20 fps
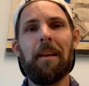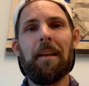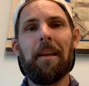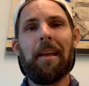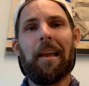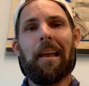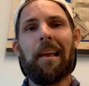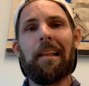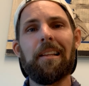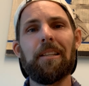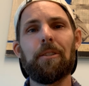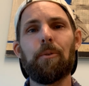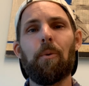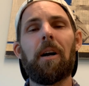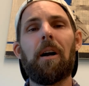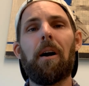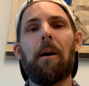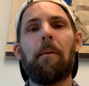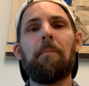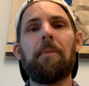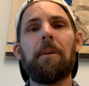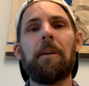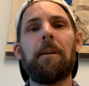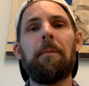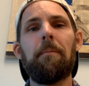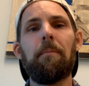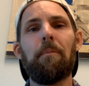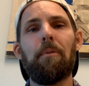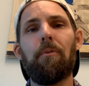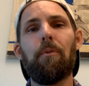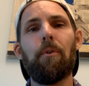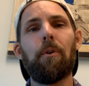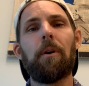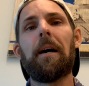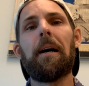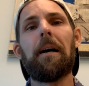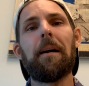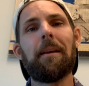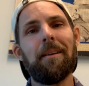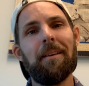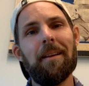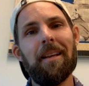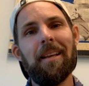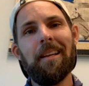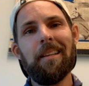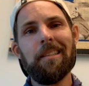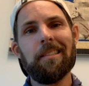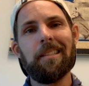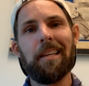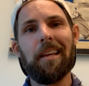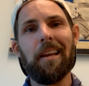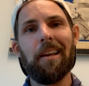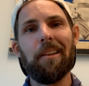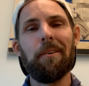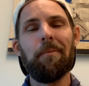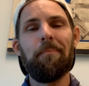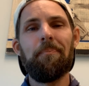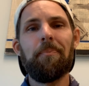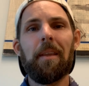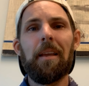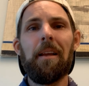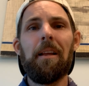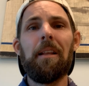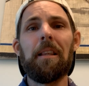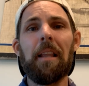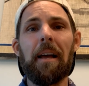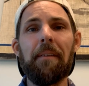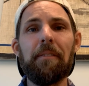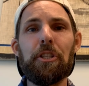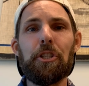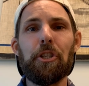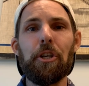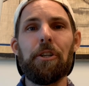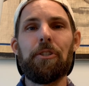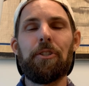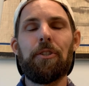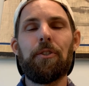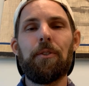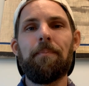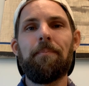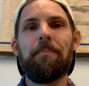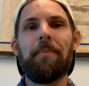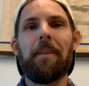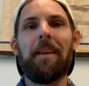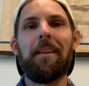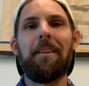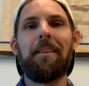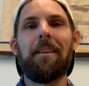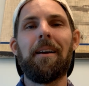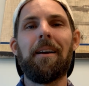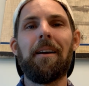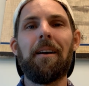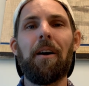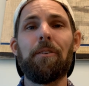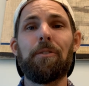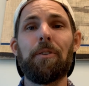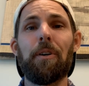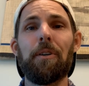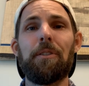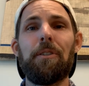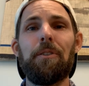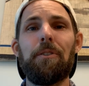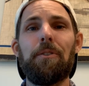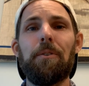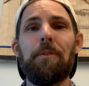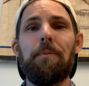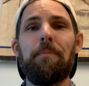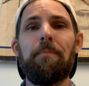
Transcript: And let's walk humbly before God together. Love you, church, and I'll talk to you soon.